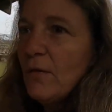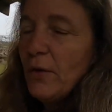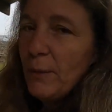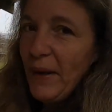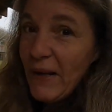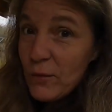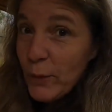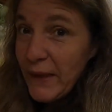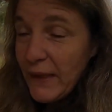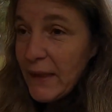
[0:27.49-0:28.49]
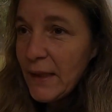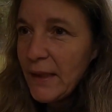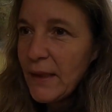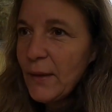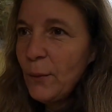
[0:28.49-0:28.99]
For the past week,
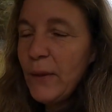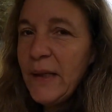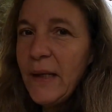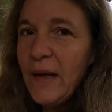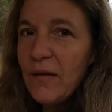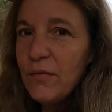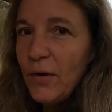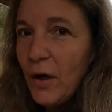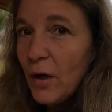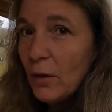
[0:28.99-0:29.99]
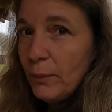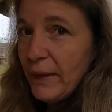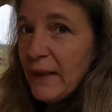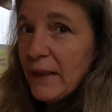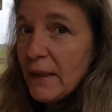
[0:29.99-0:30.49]
we have all
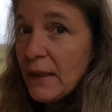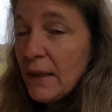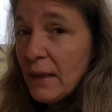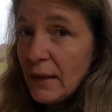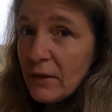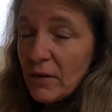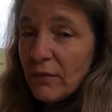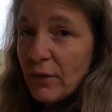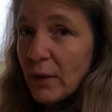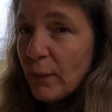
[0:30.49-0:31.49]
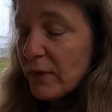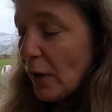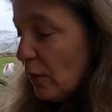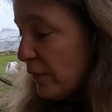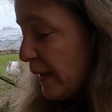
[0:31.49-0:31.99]
been suffering with
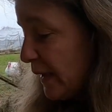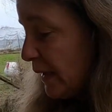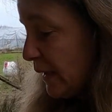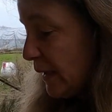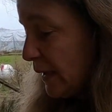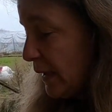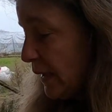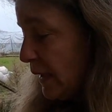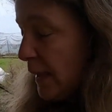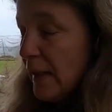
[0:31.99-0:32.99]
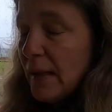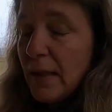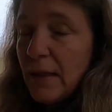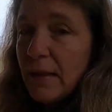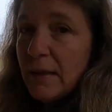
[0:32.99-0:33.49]
COVID.
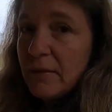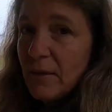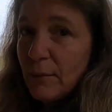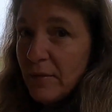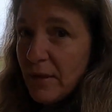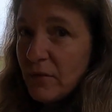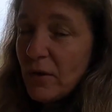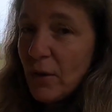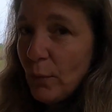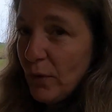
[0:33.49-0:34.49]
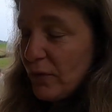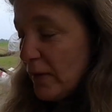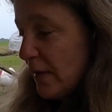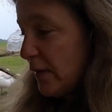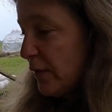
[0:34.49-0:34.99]
Some of us worse
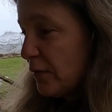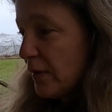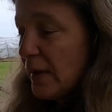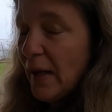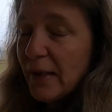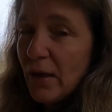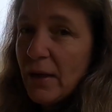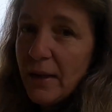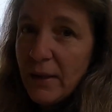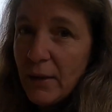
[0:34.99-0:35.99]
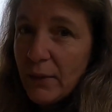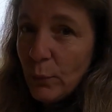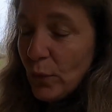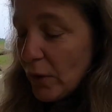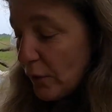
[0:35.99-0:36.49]
than others. I got it
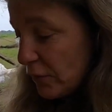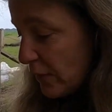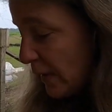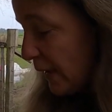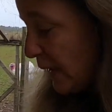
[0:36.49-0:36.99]
the worst.